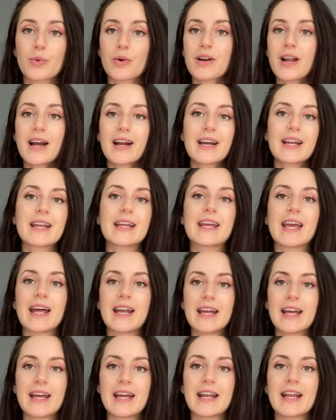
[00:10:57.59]
We're not gonna get
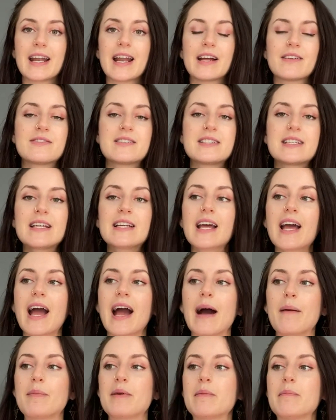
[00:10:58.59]
in. And I've seen it
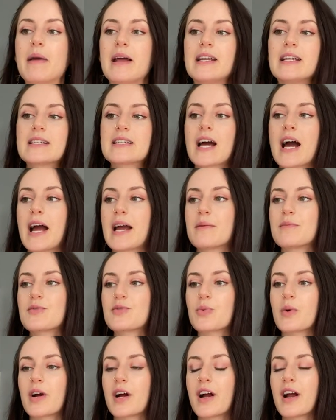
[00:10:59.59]
happen many
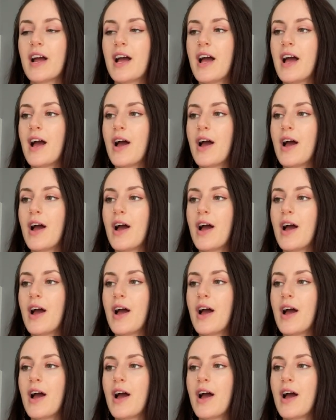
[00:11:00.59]
times where